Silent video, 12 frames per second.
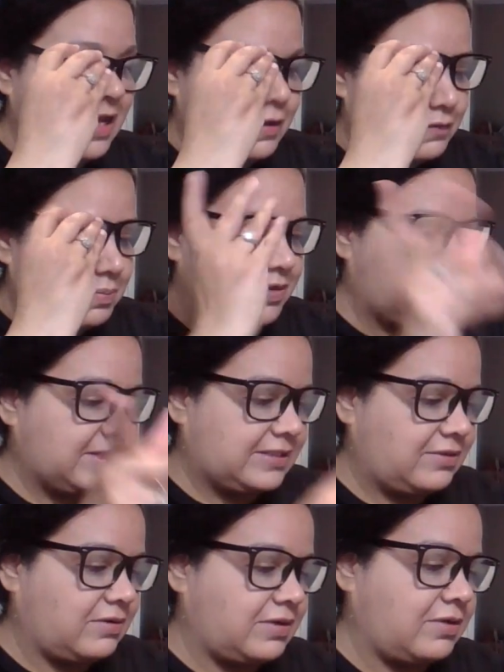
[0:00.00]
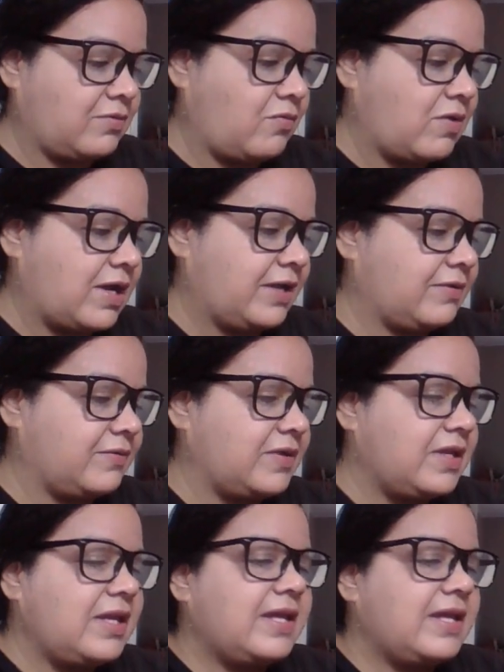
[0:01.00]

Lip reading: I haven't bought this yarn in a while.